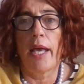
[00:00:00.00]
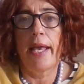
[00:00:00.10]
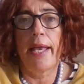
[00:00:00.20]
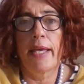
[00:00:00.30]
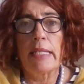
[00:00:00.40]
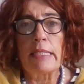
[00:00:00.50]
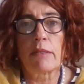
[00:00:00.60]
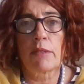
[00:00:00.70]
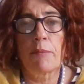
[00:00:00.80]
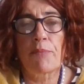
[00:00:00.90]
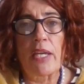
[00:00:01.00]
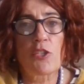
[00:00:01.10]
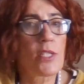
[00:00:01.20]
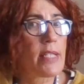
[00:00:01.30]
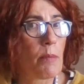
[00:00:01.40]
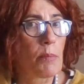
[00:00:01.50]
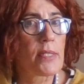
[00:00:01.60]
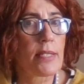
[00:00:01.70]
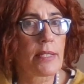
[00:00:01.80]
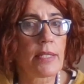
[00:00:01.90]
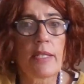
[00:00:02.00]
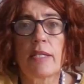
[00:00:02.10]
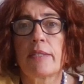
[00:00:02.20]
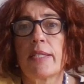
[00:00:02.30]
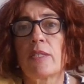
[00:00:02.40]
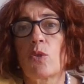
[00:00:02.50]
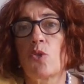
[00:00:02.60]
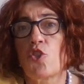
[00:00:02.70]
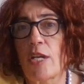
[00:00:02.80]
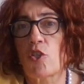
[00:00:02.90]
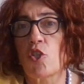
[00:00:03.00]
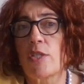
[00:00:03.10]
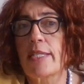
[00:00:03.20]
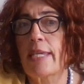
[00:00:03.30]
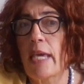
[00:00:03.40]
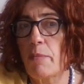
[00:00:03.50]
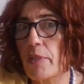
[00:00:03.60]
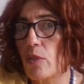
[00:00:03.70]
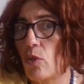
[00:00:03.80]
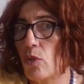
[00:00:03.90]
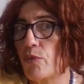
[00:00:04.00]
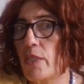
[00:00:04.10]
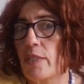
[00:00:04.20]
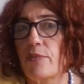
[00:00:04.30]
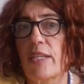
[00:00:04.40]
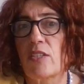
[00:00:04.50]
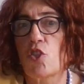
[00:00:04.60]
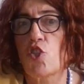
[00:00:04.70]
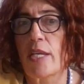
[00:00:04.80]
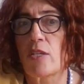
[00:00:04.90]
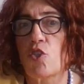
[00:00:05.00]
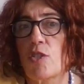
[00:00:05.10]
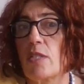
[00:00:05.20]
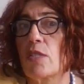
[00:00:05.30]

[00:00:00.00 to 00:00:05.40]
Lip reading: And I just emphasize here that the conjunction in Capricorn will affect the changes in